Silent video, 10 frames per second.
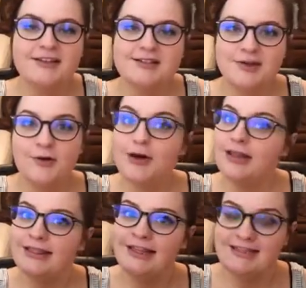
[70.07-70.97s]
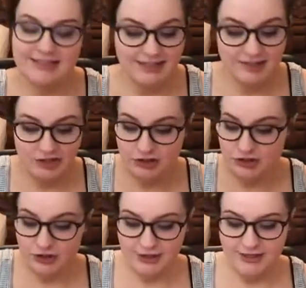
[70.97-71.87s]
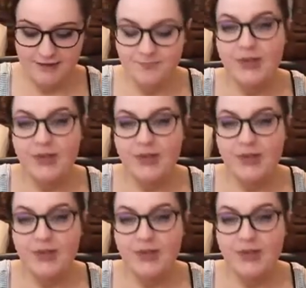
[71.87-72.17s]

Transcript: So let's get started.